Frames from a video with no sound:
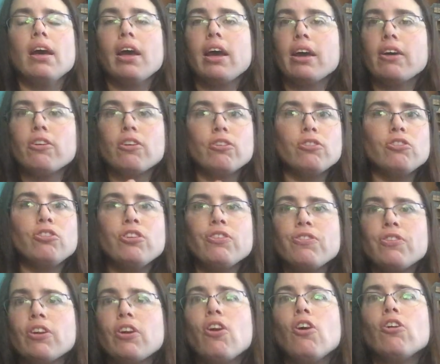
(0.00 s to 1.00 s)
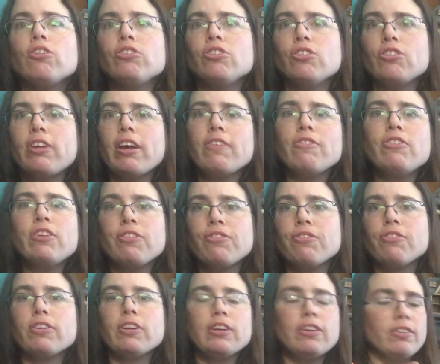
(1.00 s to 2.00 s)
I don't know, different cultures have
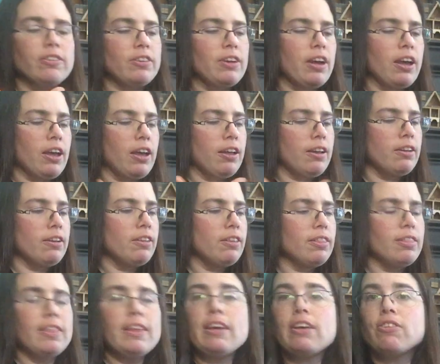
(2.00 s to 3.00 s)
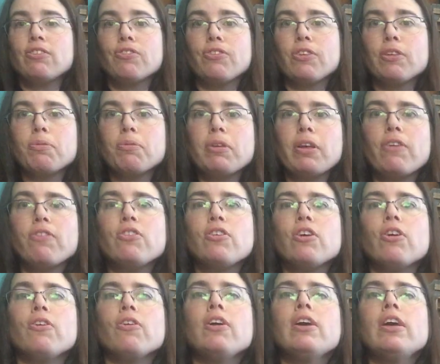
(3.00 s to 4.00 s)
different things for themselves.
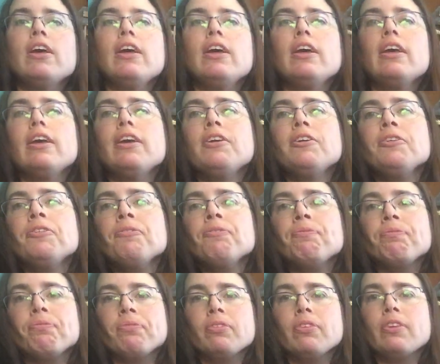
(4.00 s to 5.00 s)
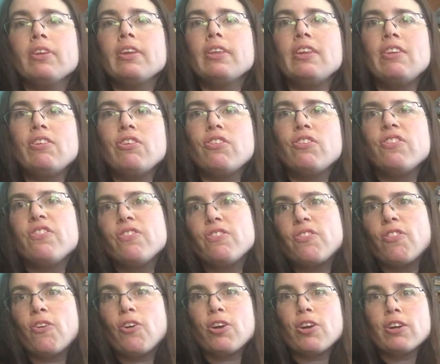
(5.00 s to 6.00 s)
So this is
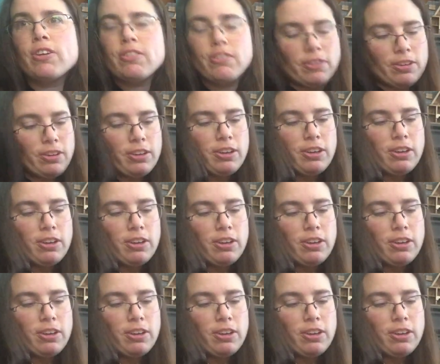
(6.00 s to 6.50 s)
forest